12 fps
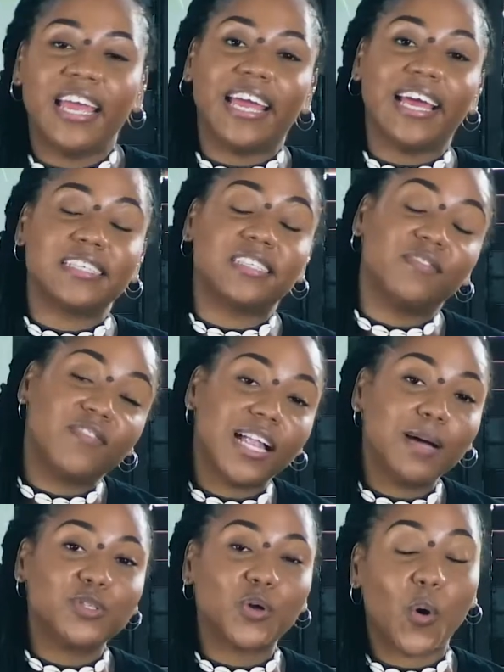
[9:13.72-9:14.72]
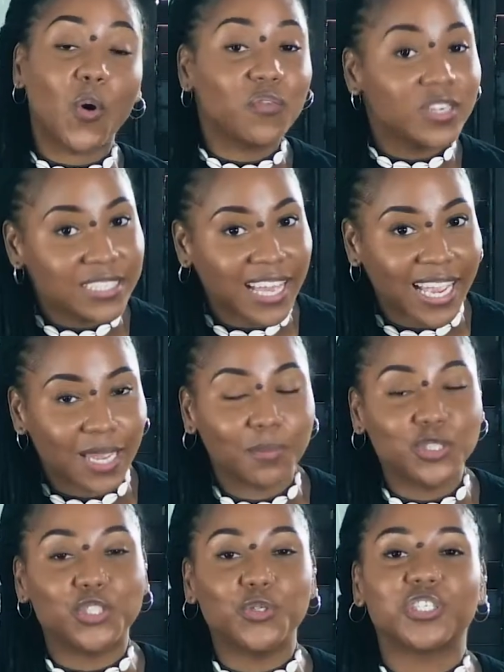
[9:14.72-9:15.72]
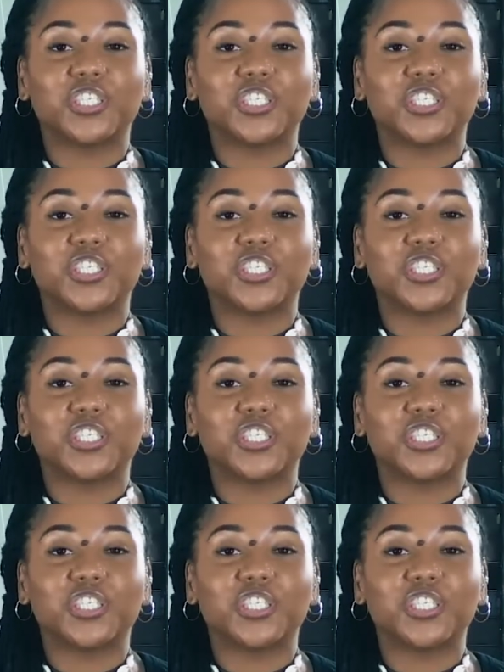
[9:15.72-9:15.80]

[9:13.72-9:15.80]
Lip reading: it has developed over time due to